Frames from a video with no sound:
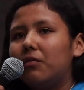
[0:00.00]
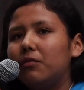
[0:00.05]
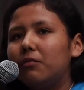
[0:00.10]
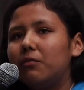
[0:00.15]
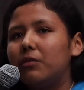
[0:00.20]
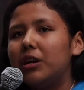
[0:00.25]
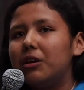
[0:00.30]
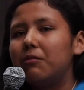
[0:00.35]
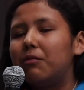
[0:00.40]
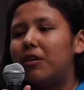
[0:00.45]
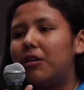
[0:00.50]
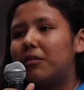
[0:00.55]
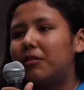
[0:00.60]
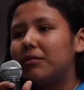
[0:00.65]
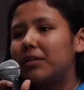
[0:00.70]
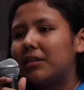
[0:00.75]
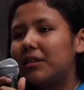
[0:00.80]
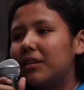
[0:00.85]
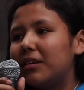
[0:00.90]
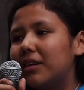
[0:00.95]
We won't
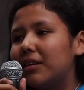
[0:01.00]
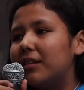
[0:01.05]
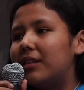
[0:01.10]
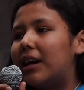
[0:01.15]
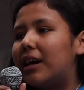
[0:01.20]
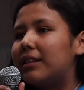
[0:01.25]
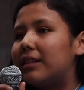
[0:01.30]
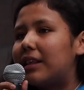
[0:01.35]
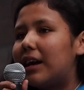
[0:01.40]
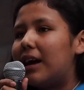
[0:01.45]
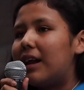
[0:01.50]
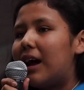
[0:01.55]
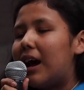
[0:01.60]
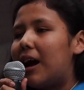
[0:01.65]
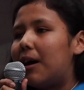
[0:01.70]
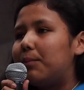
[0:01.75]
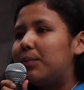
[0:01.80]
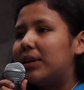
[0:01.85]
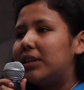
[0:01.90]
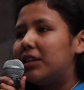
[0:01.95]
let that
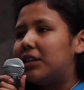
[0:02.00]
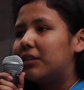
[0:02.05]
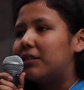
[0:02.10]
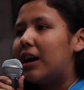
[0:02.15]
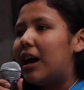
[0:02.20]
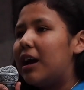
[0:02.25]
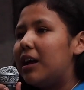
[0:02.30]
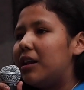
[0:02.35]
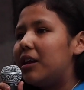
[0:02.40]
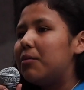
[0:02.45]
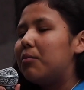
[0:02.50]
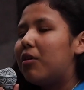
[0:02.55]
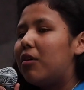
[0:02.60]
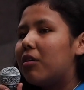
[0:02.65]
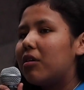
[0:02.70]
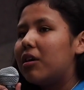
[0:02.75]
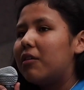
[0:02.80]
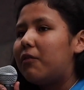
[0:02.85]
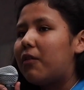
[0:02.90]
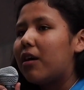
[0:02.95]
happen to any more
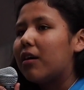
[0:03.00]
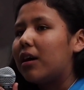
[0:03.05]
of our